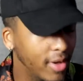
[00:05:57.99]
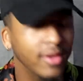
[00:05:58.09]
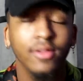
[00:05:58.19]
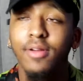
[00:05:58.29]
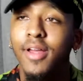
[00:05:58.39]

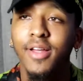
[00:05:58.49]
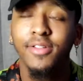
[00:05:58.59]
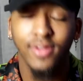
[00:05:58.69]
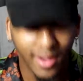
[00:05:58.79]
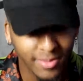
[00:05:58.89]
Regular
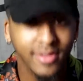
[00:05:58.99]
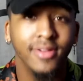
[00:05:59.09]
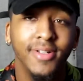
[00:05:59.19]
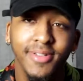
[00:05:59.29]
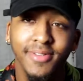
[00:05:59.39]
ass Captain
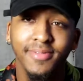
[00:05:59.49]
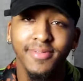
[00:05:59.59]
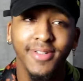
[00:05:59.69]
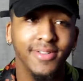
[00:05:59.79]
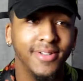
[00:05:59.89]
Crunch.
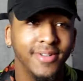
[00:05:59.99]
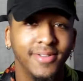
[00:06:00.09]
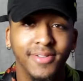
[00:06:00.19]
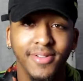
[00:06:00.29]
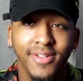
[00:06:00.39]
Yes, sir.
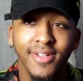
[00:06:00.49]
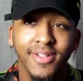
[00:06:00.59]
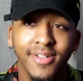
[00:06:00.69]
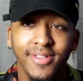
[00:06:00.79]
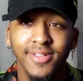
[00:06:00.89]

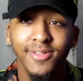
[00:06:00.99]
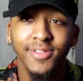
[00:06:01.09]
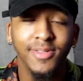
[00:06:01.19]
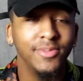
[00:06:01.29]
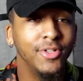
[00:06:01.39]

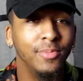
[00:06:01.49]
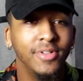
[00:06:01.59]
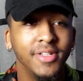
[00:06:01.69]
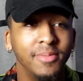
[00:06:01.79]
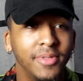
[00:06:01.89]
With some 2%
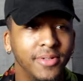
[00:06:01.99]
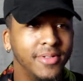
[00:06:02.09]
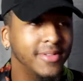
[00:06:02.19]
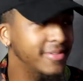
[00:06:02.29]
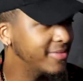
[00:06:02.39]
milk.
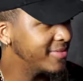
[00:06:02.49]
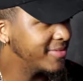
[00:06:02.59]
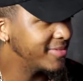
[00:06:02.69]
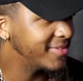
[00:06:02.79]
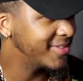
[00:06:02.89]
You know what I'm